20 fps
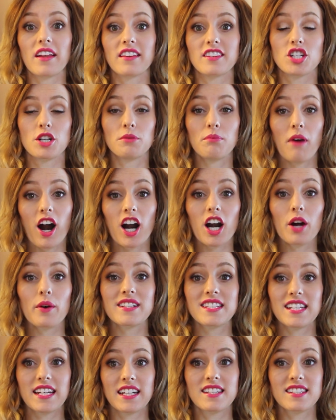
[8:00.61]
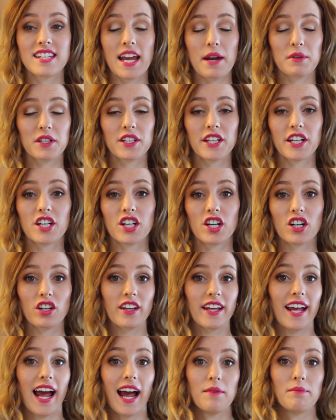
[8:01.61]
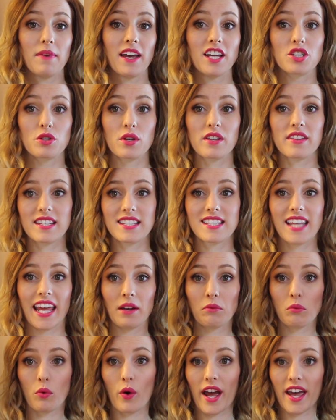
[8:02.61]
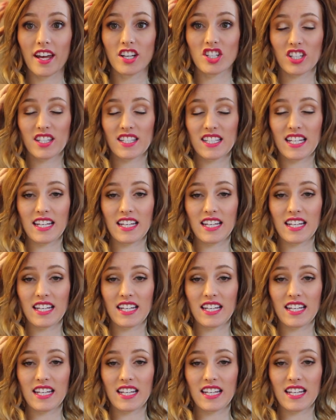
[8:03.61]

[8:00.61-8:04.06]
Tomorrow it's gonna stay really curly. I may do it the same way, just